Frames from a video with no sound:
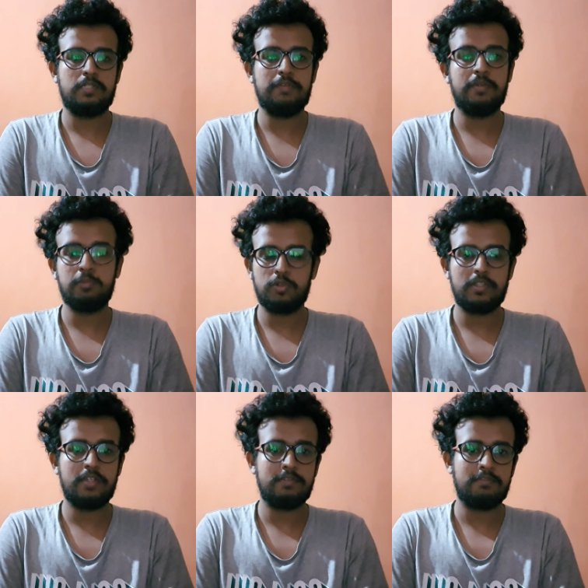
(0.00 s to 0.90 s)
even more
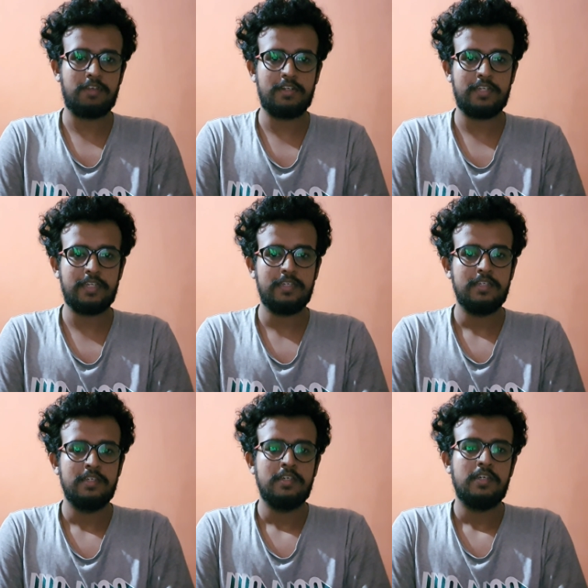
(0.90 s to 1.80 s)
than 1 day.
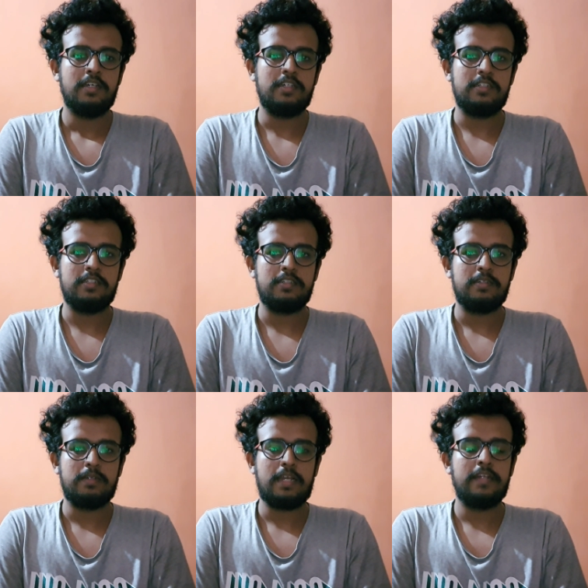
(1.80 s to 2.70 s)

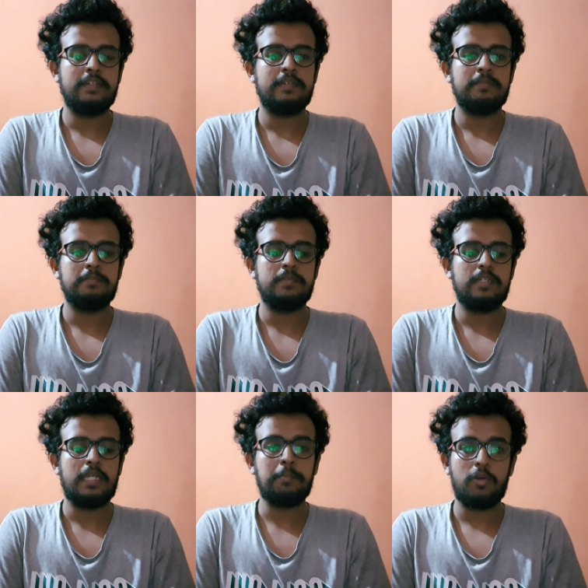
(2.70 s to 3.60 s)
And
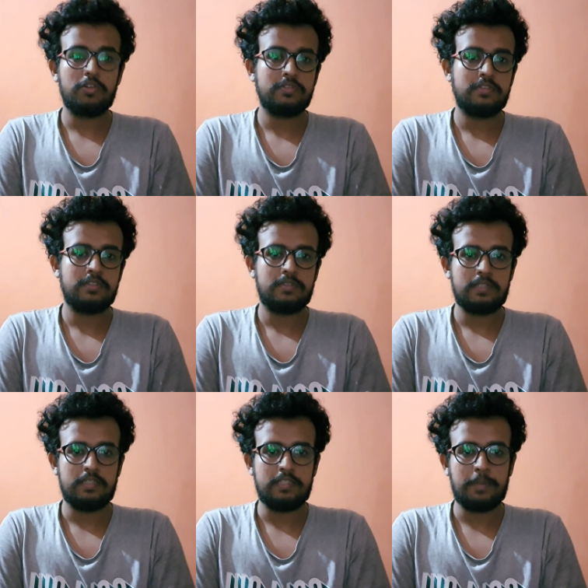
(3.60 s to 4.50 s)
in box
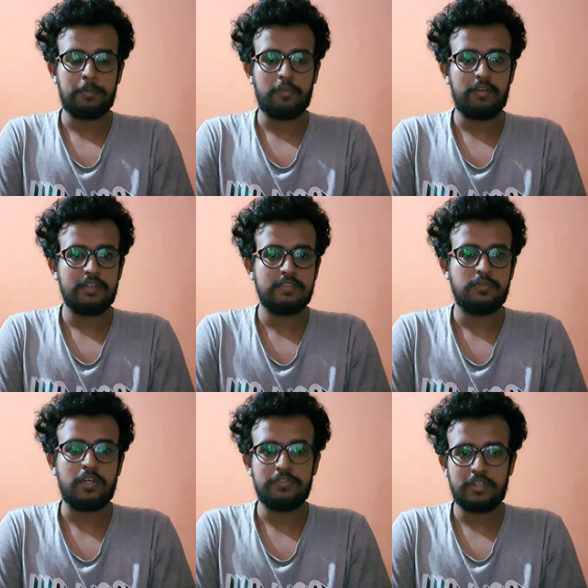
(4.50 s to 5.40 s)
they provide
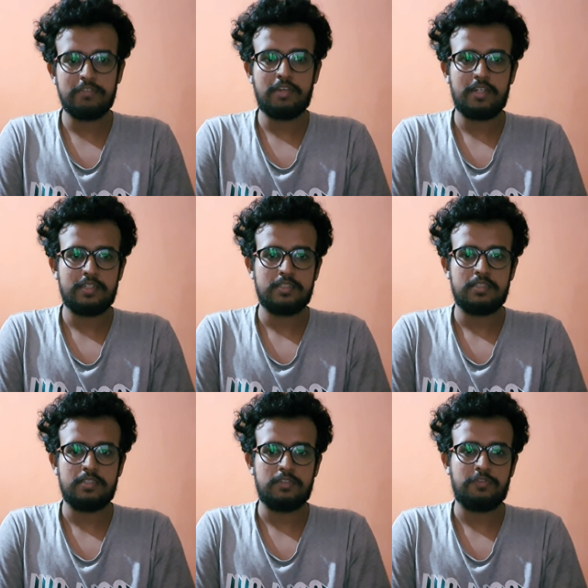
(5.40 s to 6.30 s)
25 watt
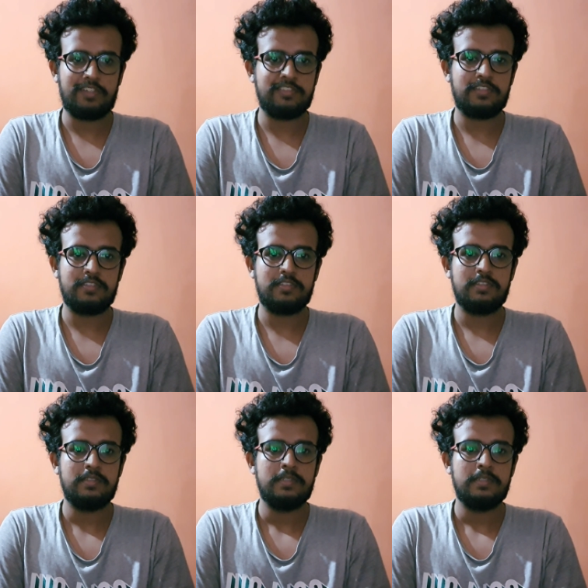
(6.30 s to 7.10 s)
fast charger.